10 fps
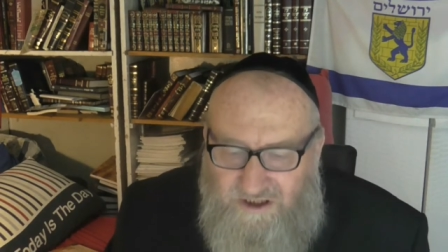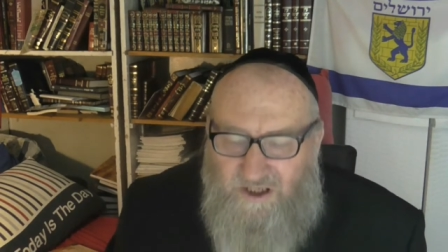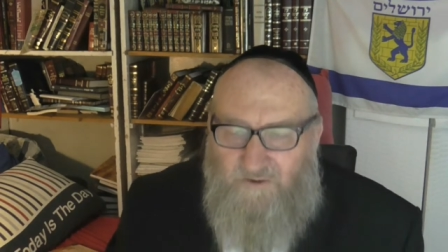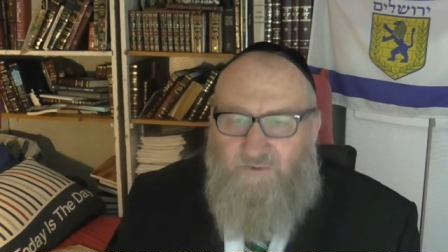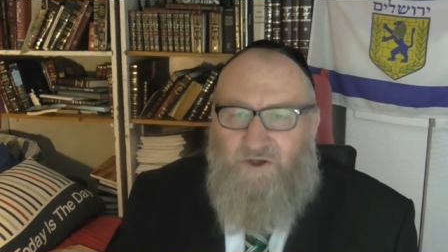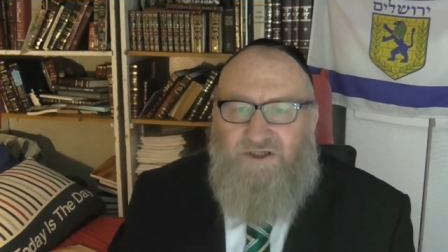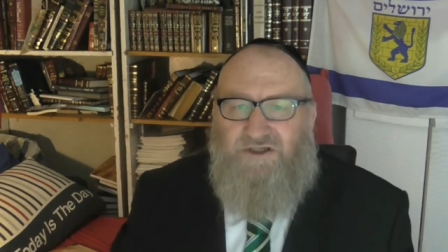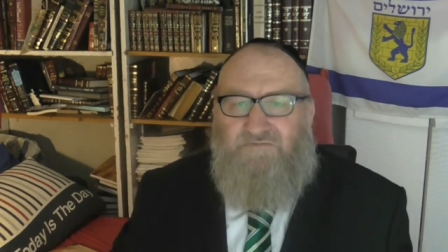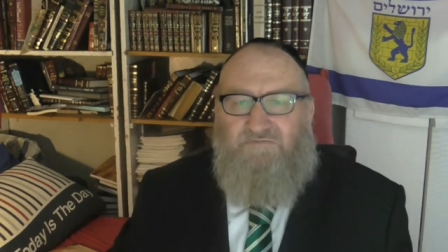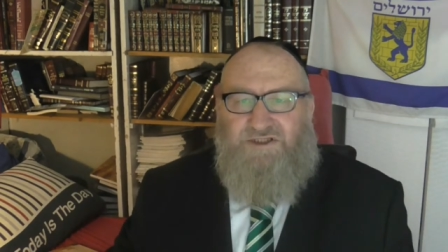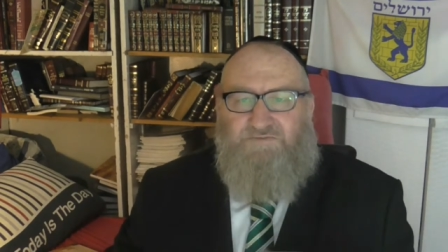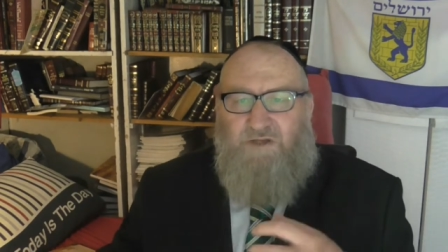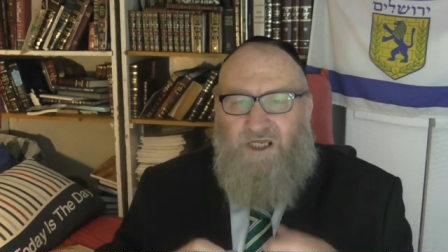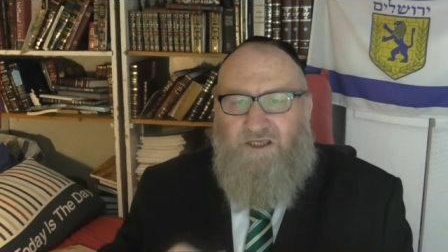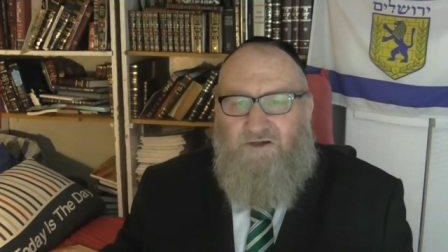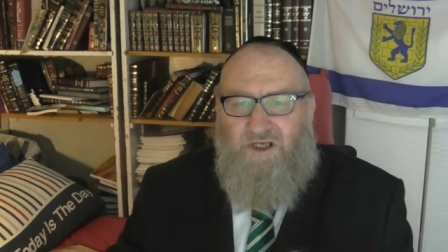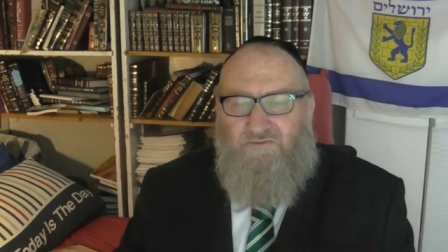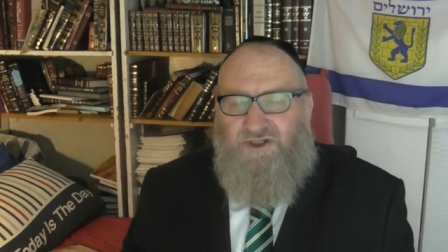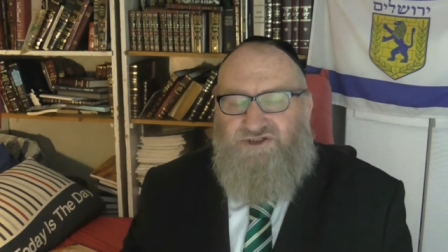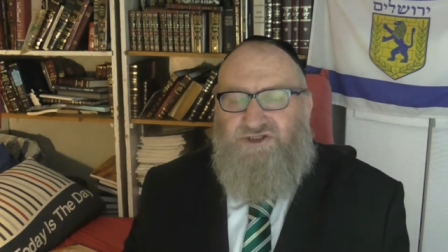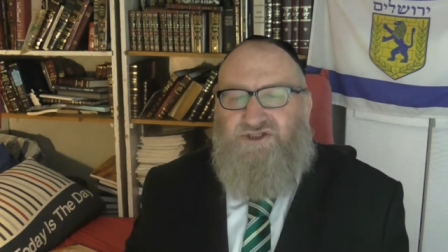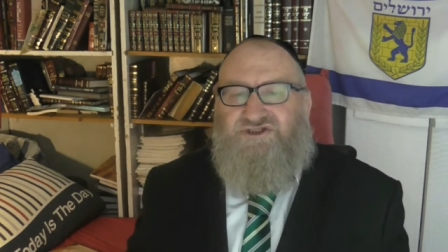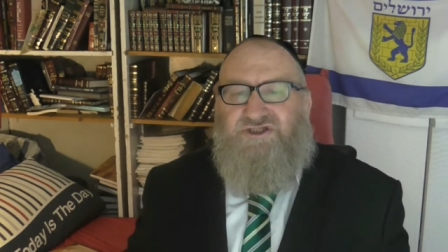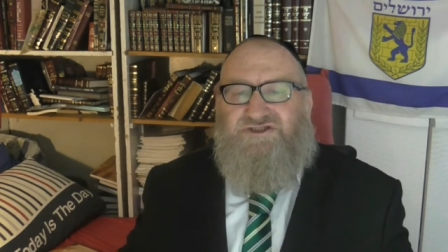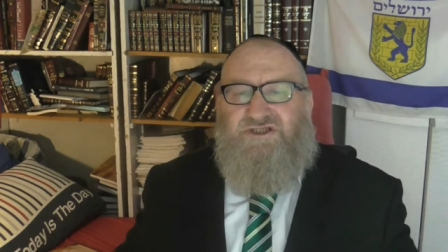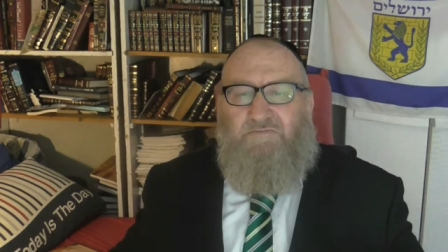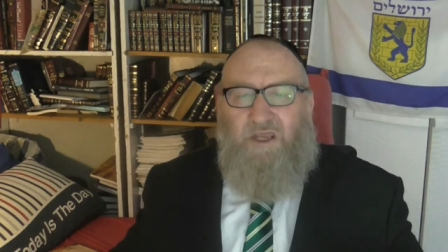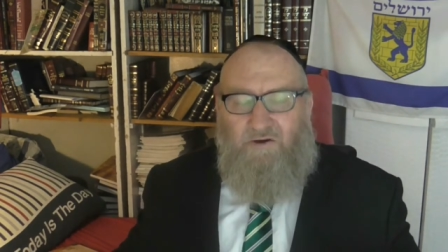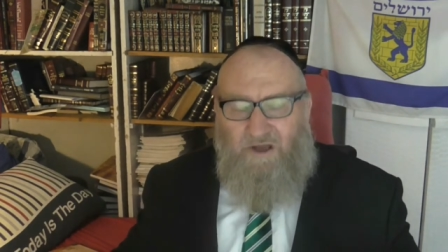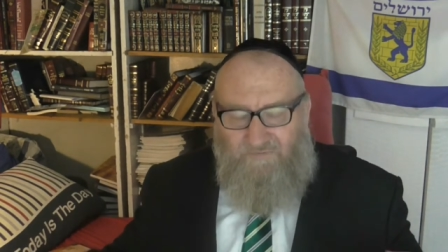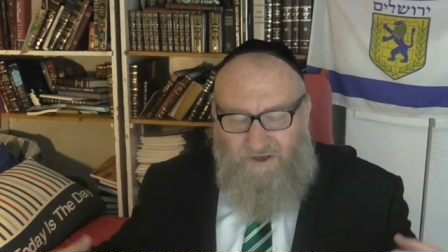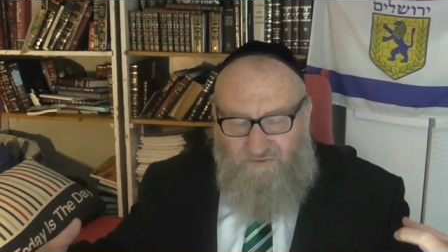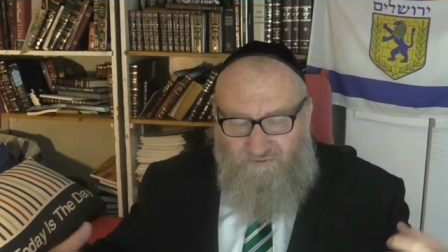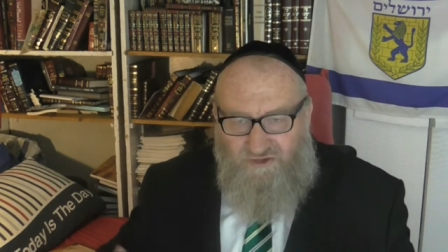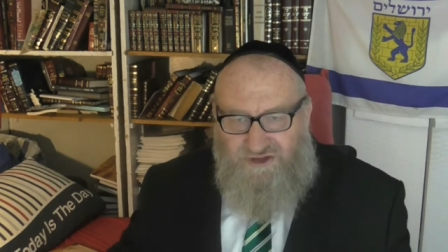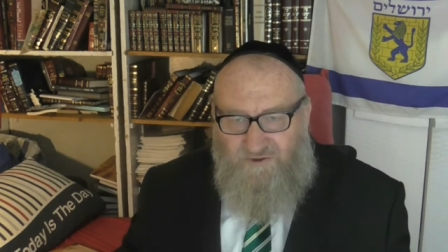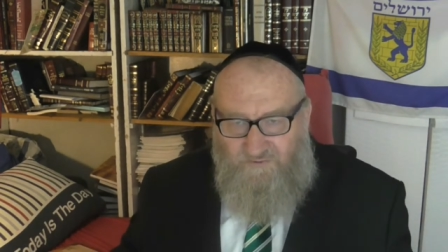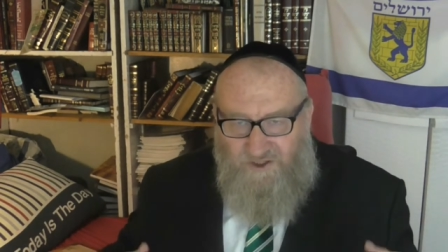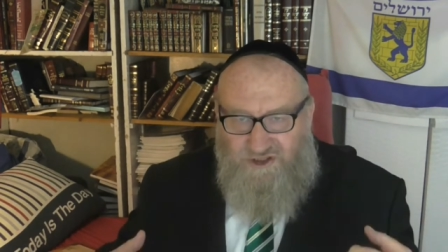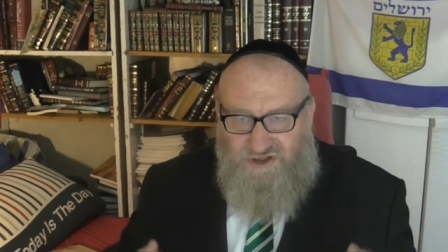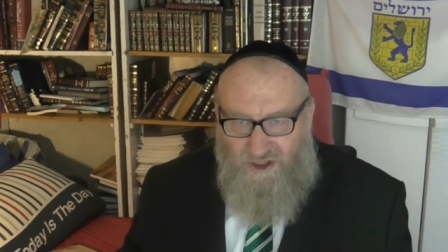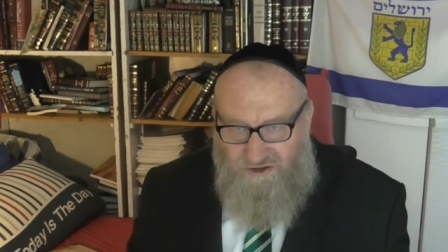they are afraid that misplaying around the genes can somehow have adverse effects